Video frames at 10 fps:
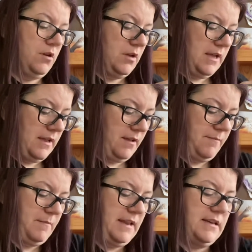
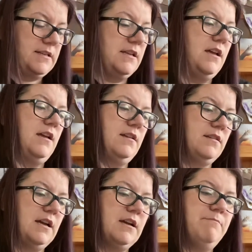and it's
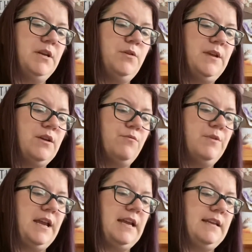like a bluey
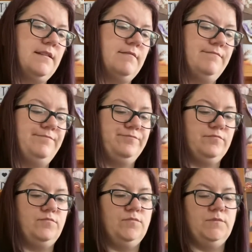green
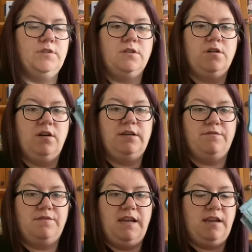kind
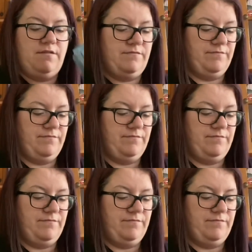of thing.